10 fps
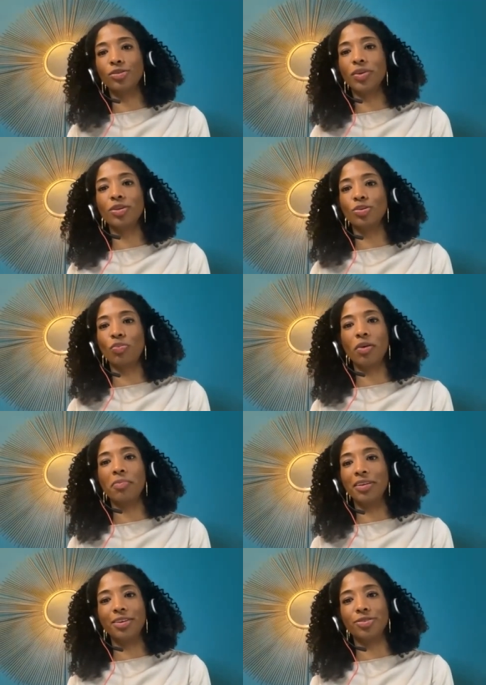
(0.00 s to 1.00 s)
we as
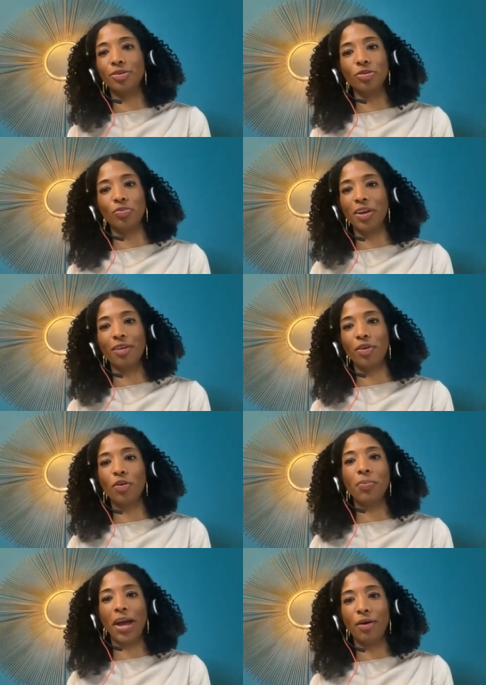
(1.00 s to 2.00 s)
women get told we have
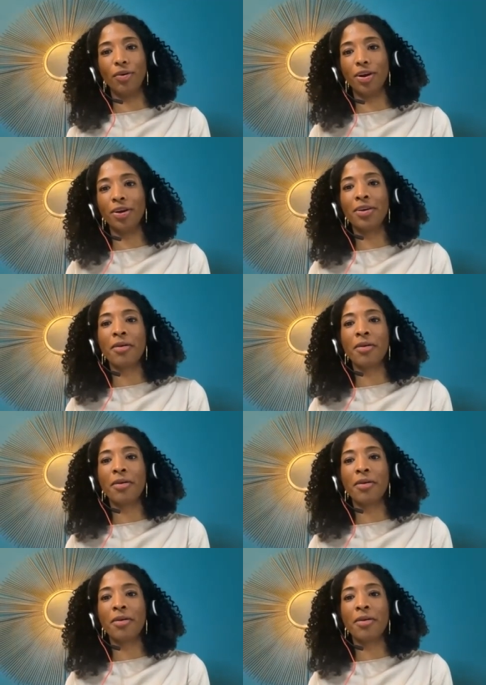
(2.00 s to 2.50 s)
no power.